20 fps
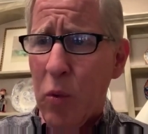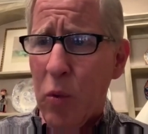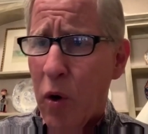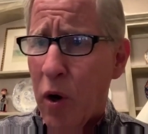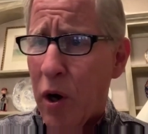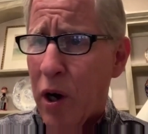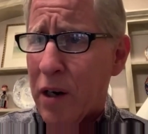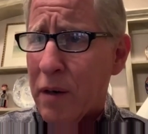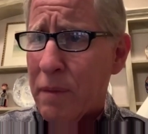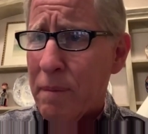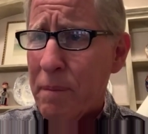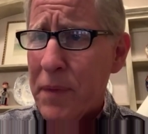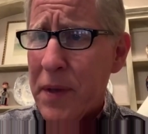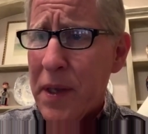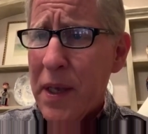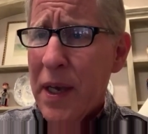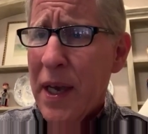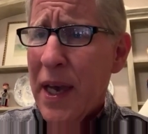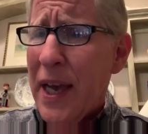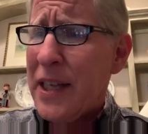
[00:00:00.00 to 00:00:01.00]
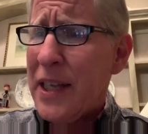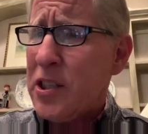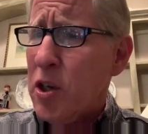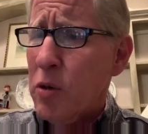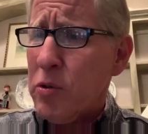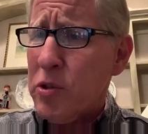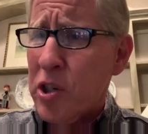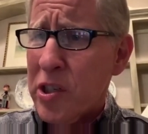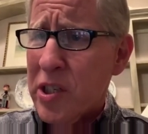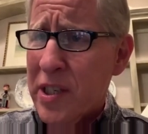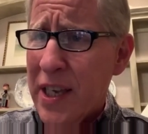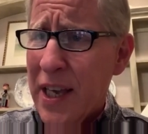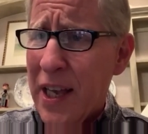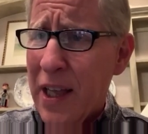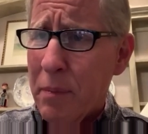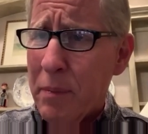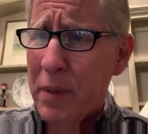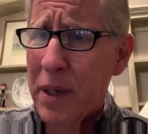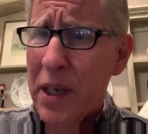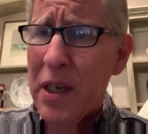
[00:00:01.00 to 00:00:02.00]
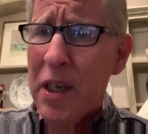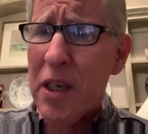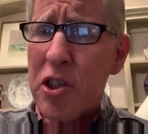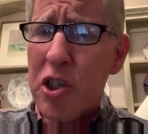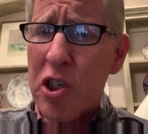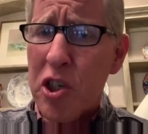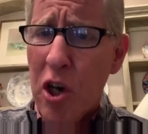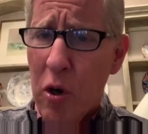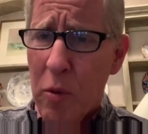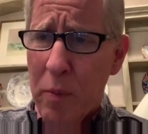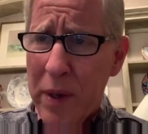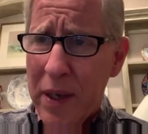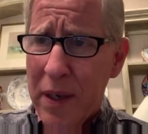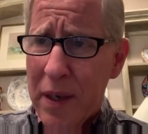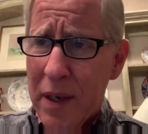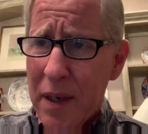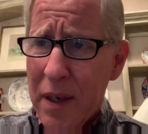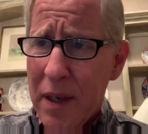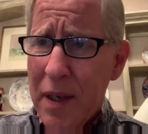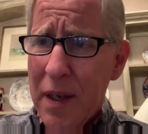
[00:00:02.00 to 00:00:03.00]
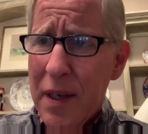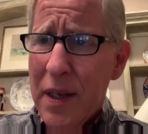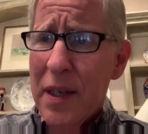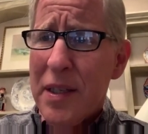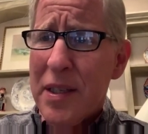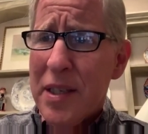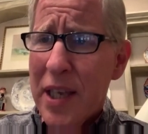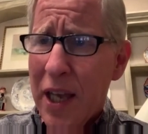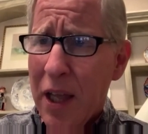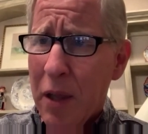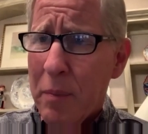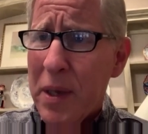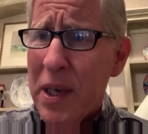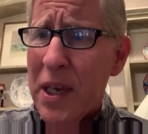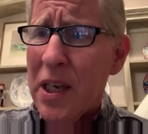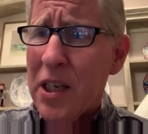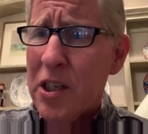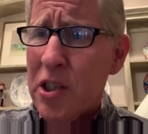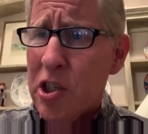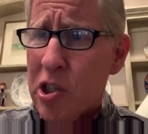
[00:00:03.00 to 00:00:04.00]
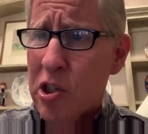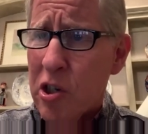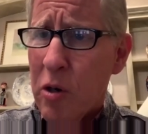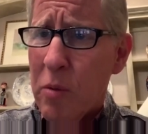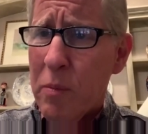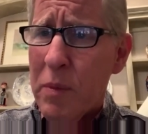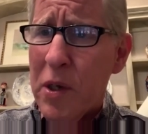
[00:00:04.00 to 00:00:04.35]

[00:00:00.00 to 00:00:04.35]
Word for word: you are. And don't just tell me, show me. Tell me and show